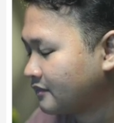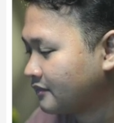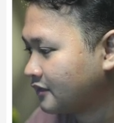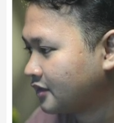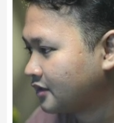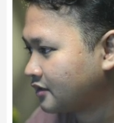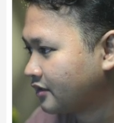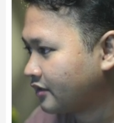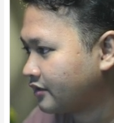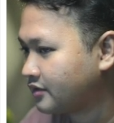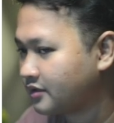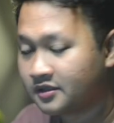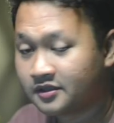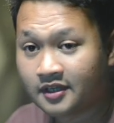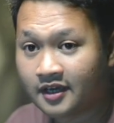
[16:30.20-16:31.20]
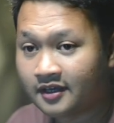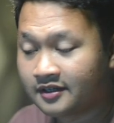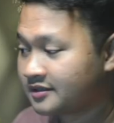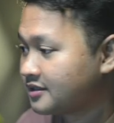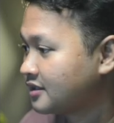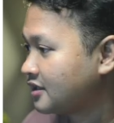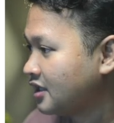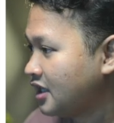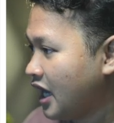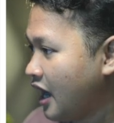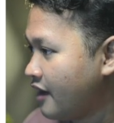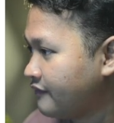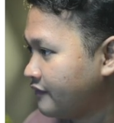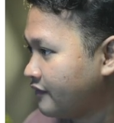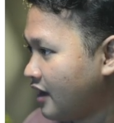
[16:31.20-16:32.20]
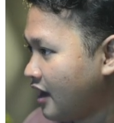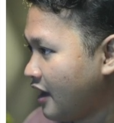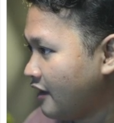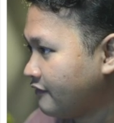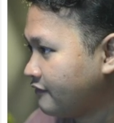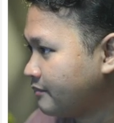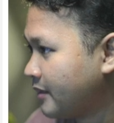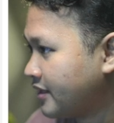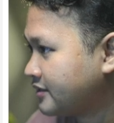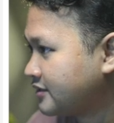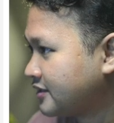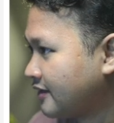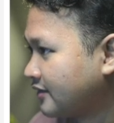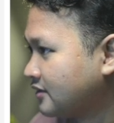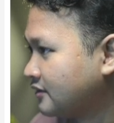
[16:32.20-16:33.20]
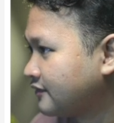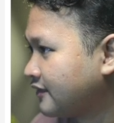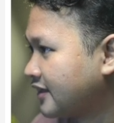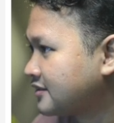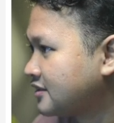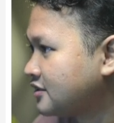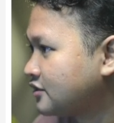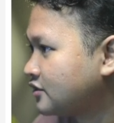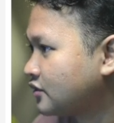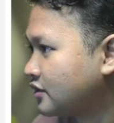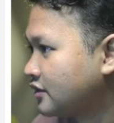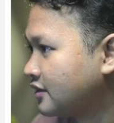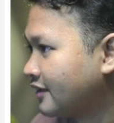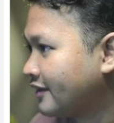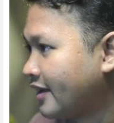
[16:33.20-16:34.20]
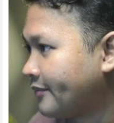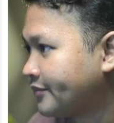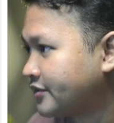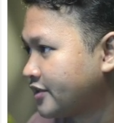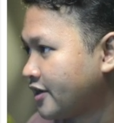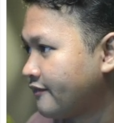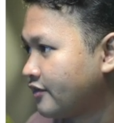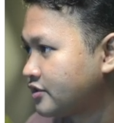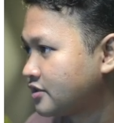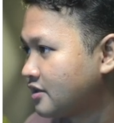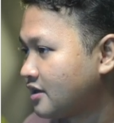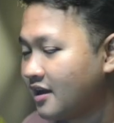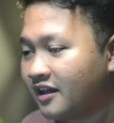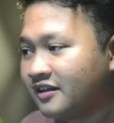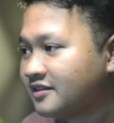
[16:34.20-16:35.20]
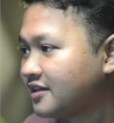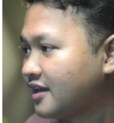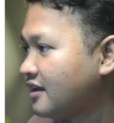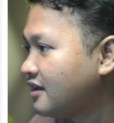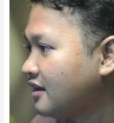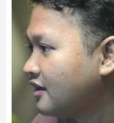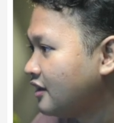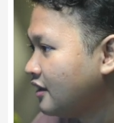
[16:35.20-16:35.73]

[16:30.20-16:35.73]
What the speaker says: So it says I've made several fixes to the elapsed time functionality.